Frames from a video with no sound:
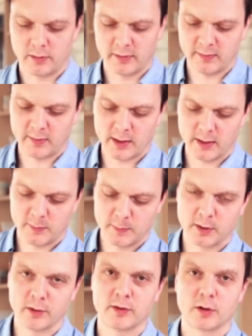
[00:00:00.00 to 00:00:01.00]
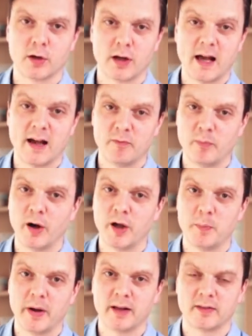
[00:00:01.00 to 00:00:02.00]
on the sides, because you're gonna have
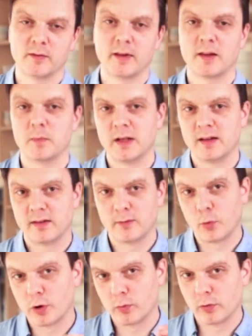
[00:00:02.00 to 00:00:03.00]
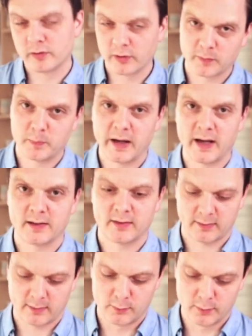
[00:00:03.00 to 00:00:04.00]
bypass. That means the water will just
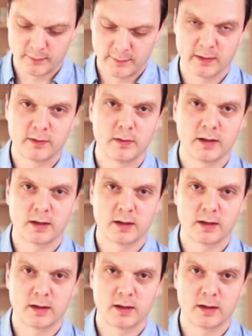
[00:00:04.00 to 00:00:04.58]
pass through the filter